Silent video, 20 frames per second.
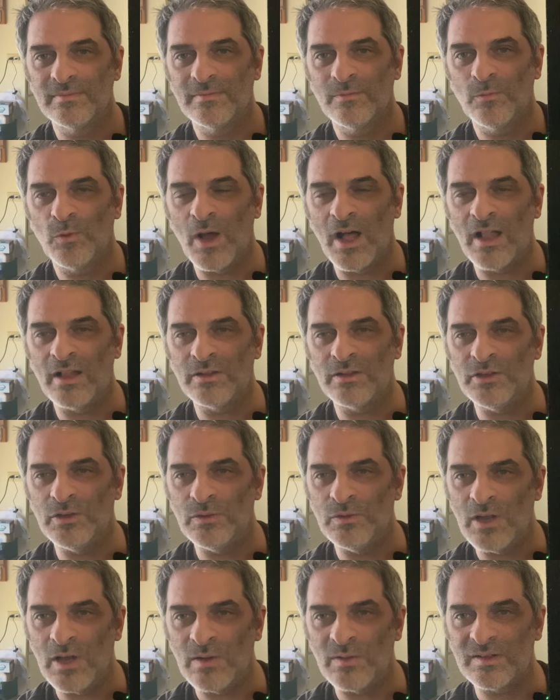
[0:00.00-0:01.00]
while
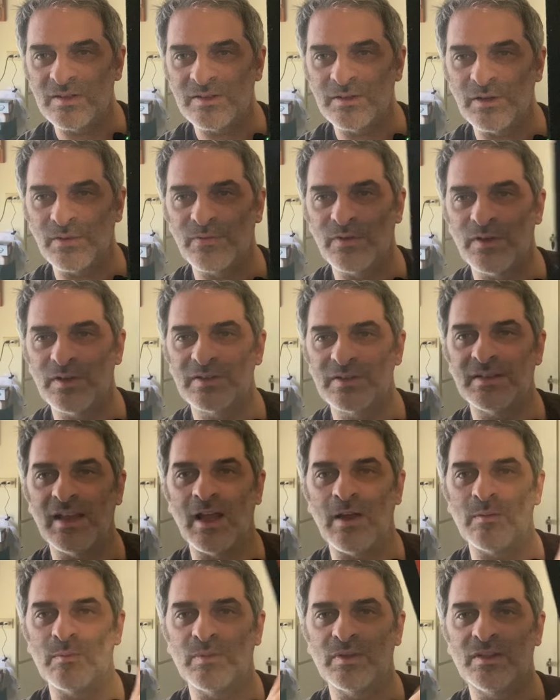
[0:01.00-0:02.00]
you know it's their first album,